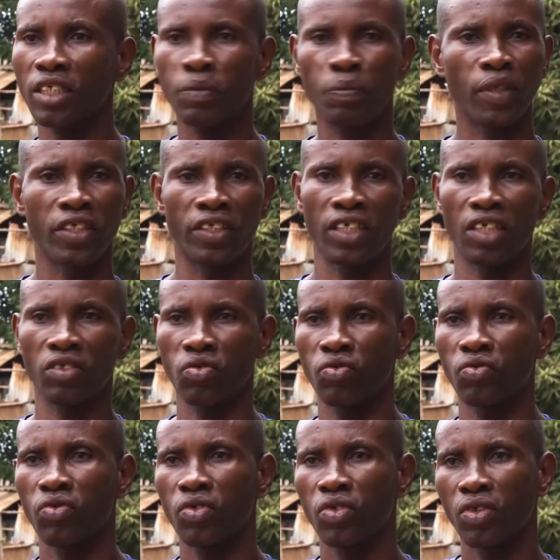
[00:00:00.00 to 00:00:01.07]
this place here so.
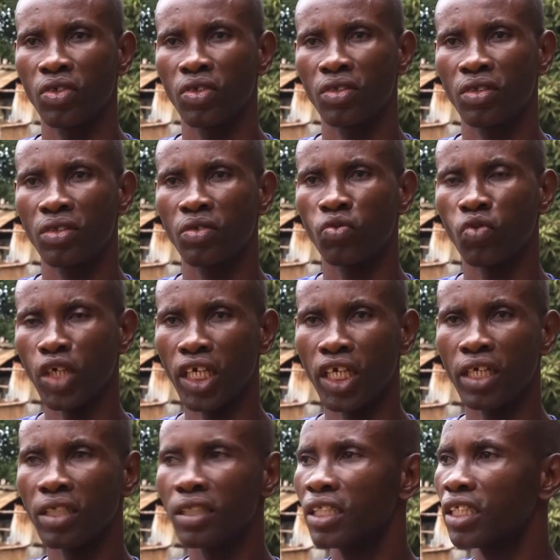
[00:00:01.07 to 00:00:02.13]

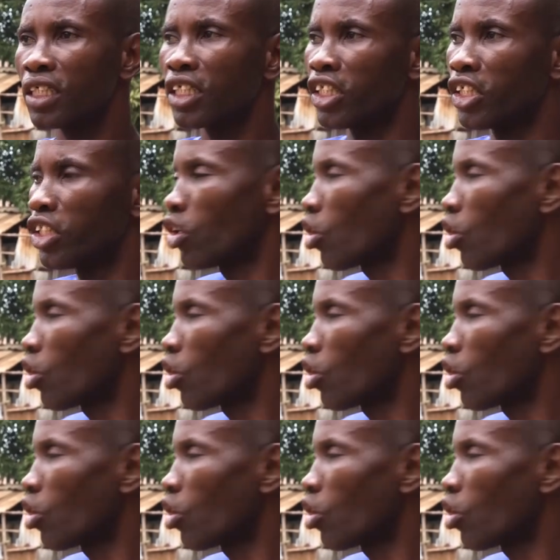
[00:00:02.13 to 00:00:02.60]
Where if they